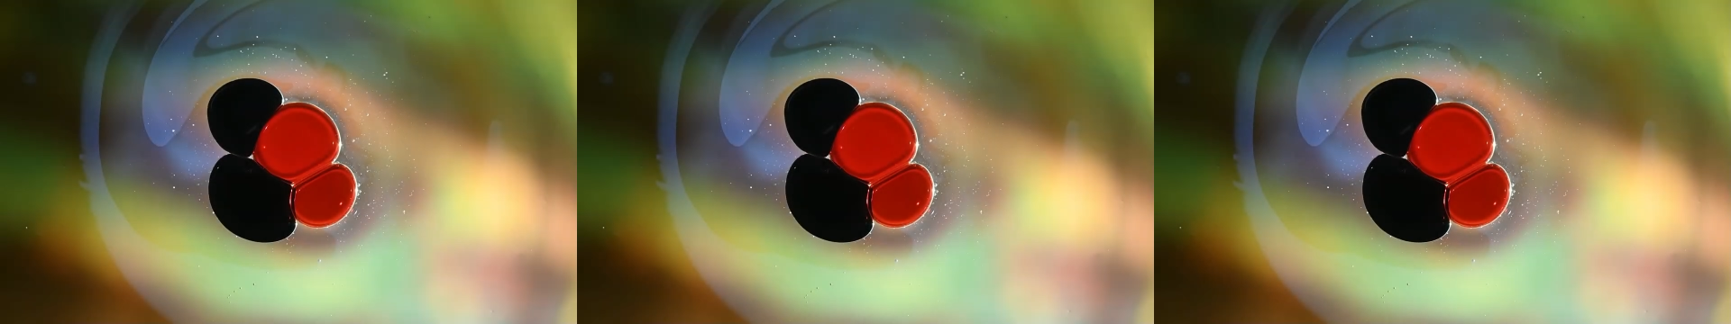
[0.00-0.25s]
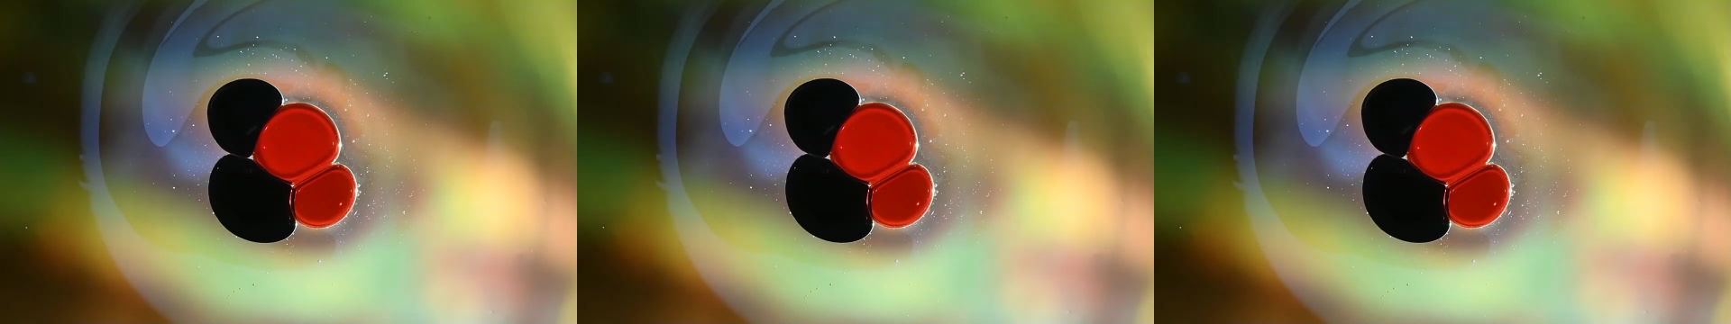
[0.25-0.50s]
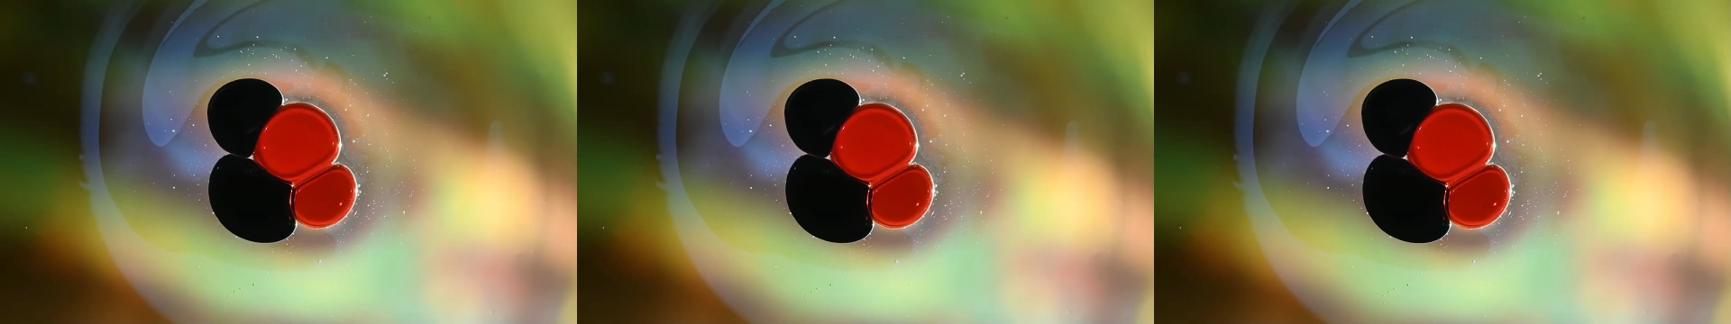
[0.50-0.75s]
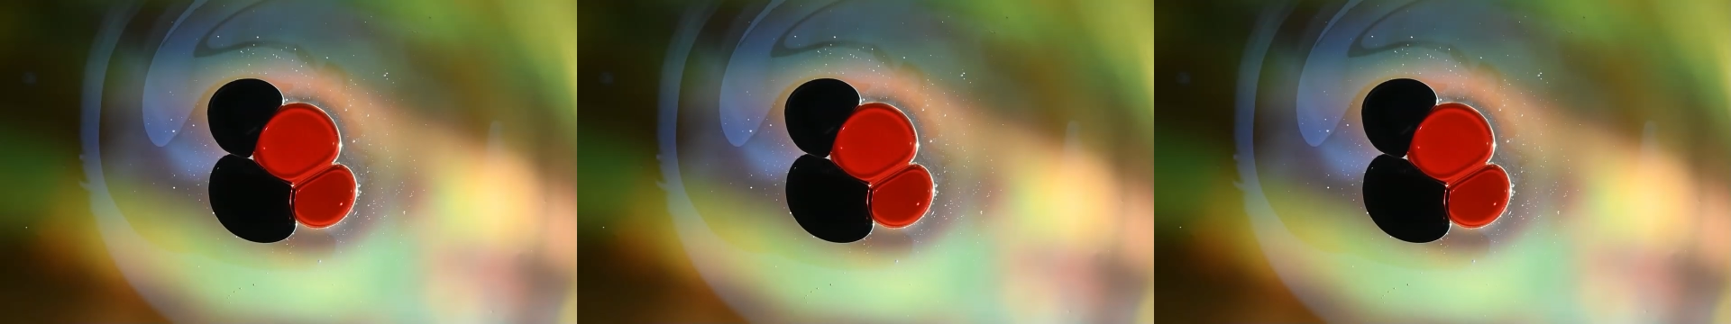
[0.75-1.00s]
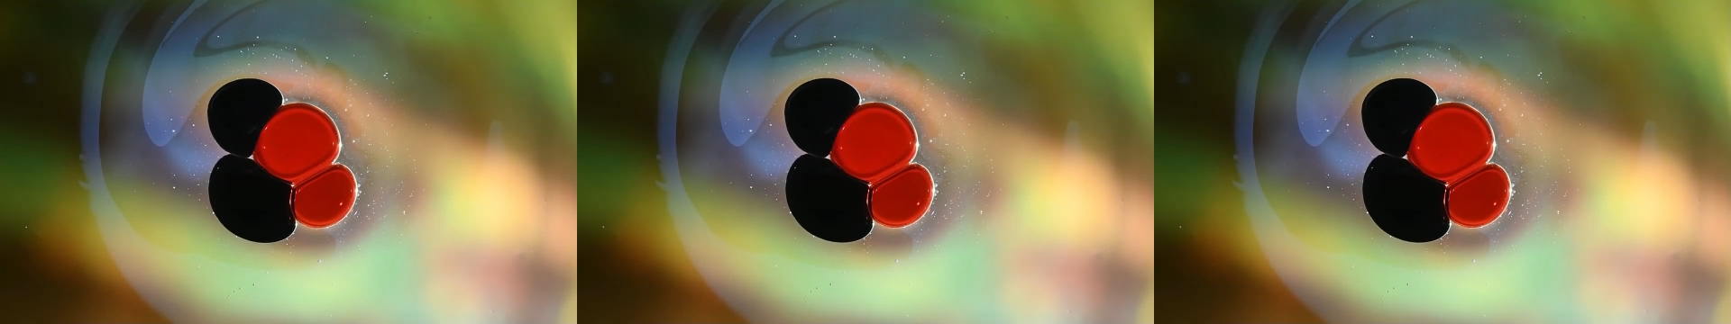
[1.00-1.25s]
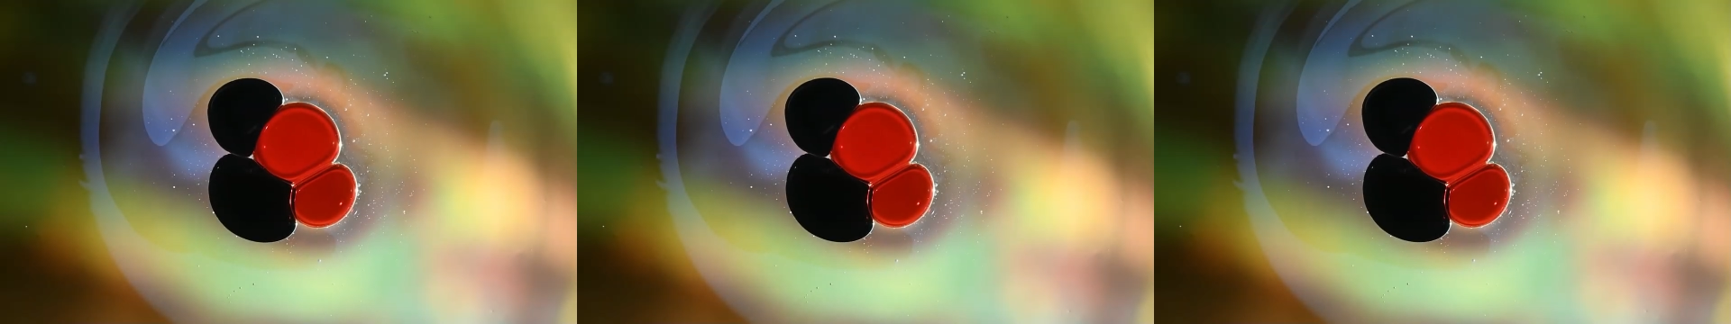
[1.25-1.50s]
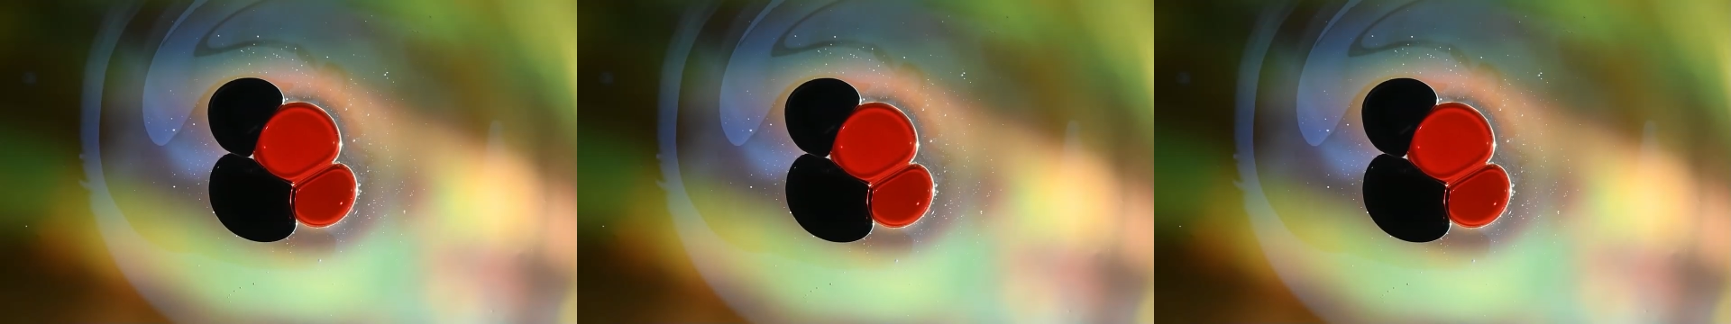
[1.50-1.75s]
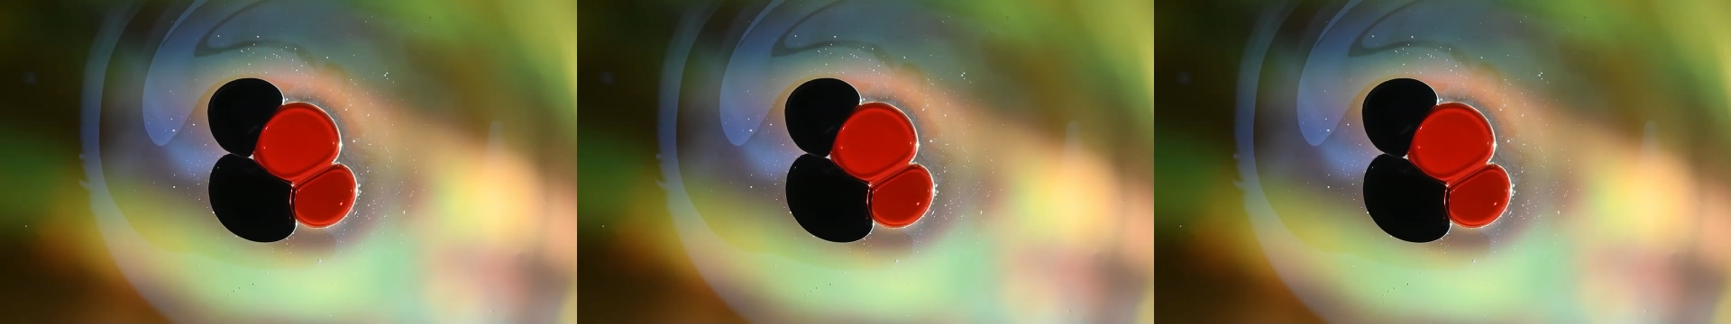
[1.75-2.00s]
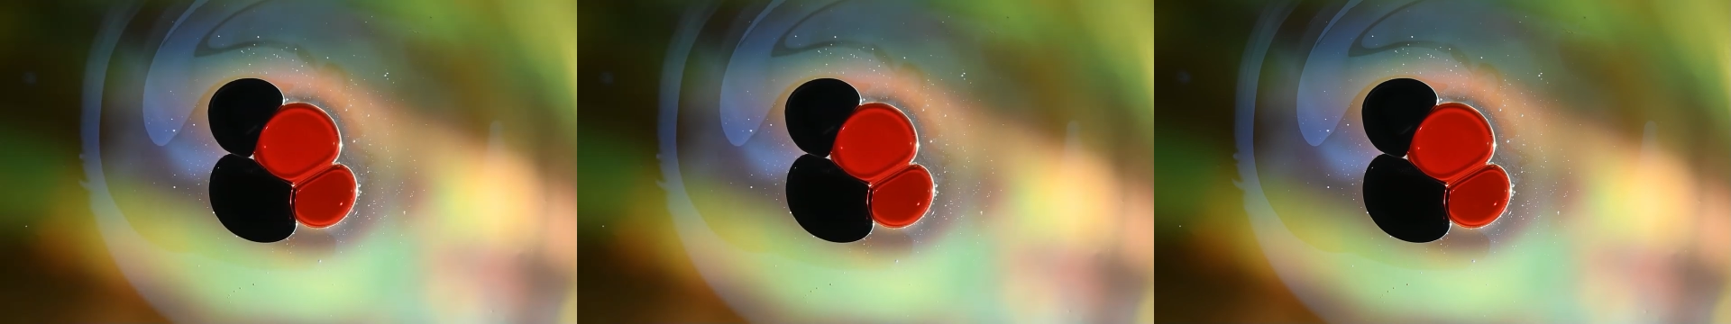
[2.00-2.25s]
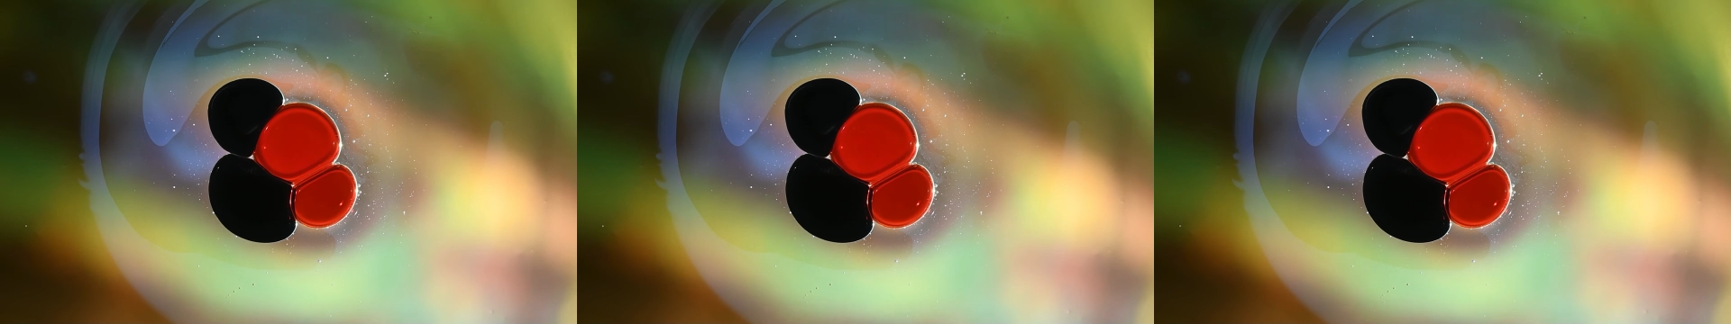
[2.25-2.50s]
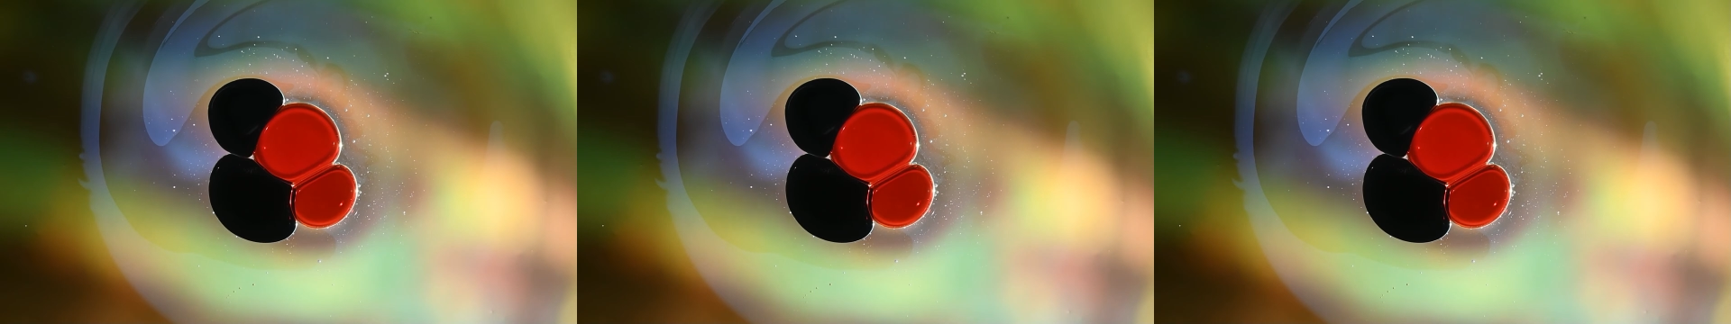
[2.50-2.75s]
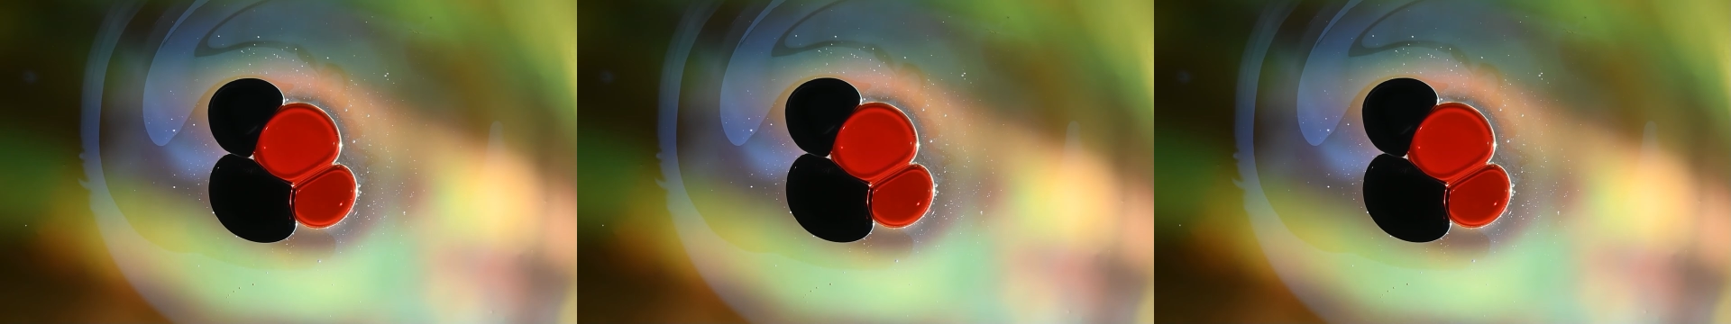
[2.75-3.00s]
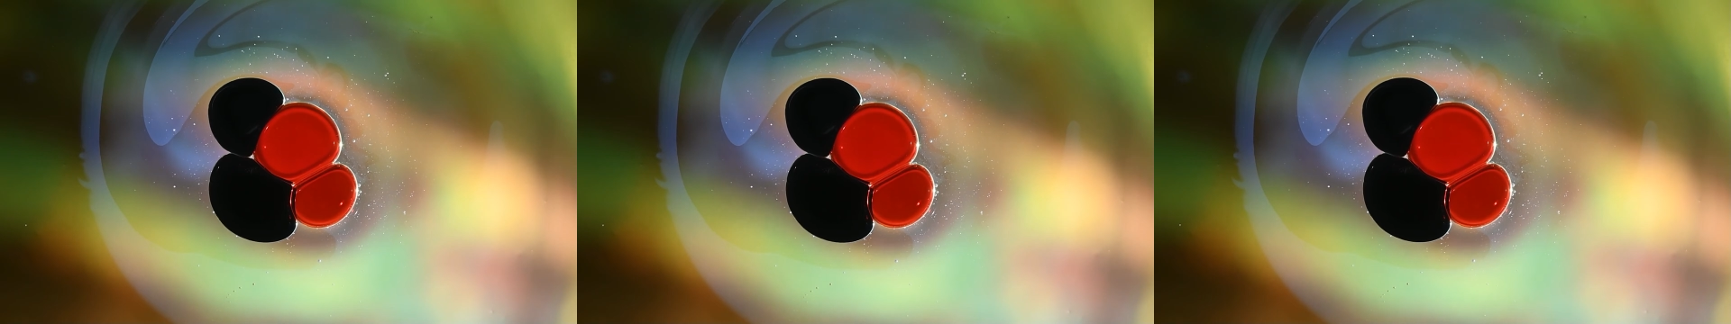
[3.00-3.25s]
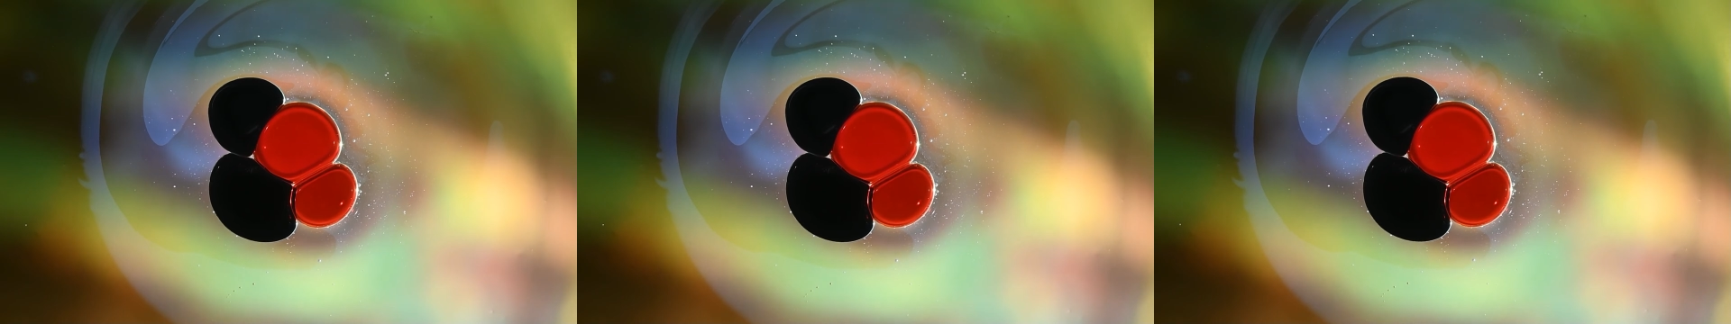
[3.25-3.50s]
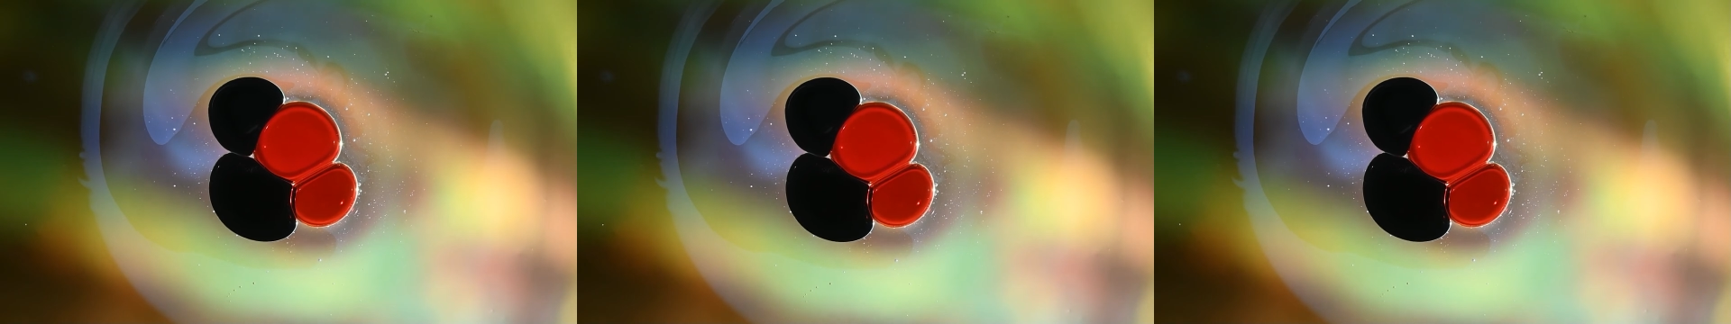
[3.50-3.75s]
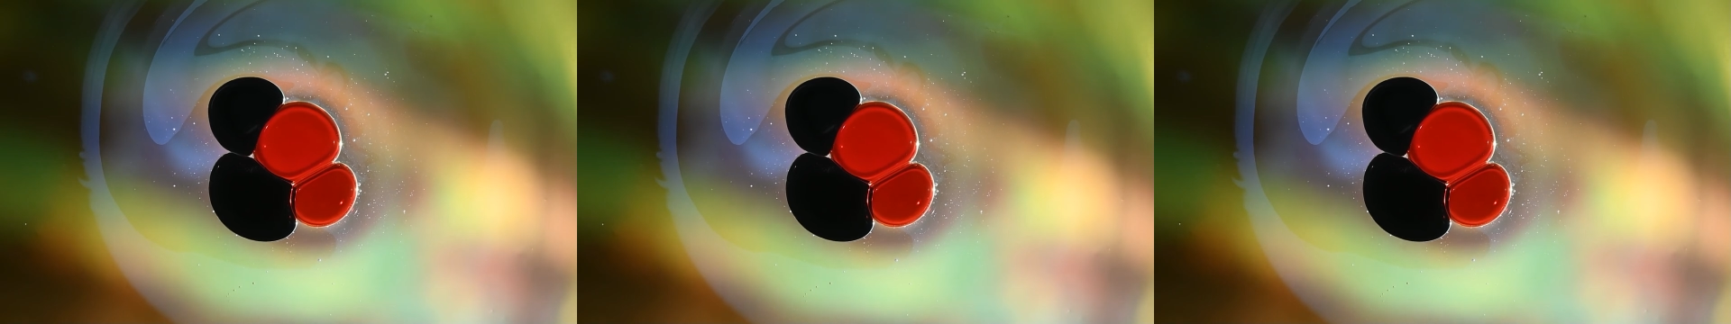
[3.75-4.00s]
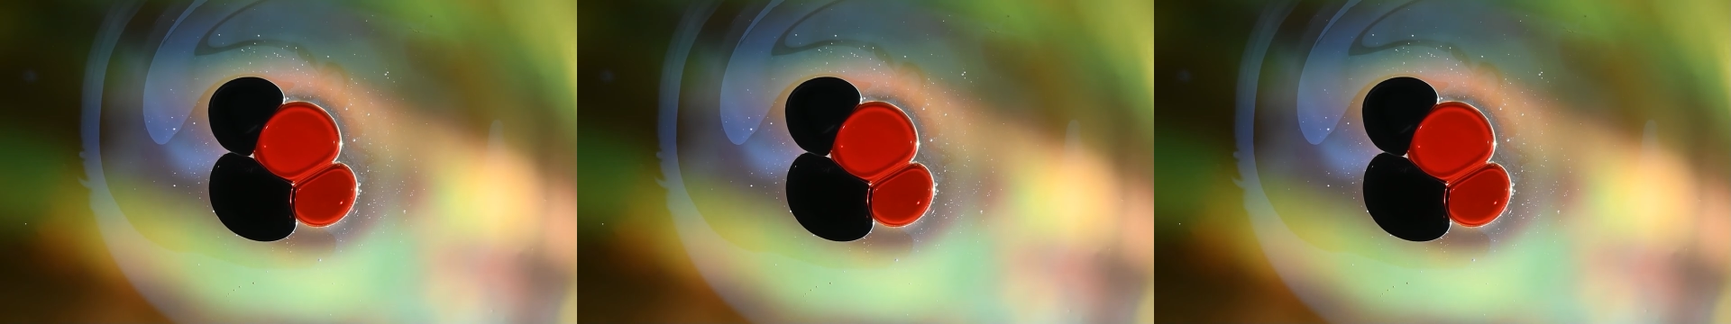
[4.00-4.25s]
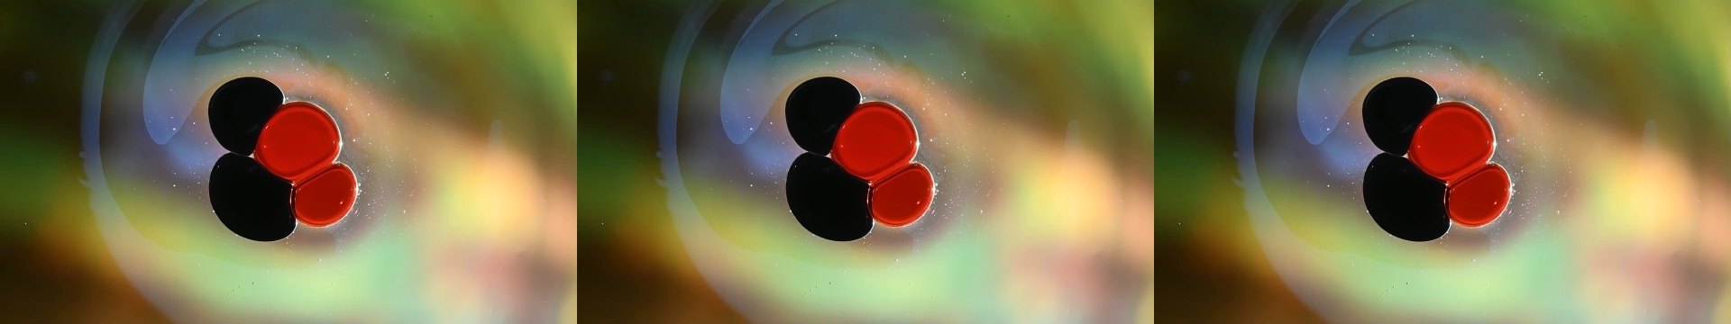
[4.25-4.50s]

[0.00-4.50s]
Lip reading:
No face is visible, so there are no lips to read.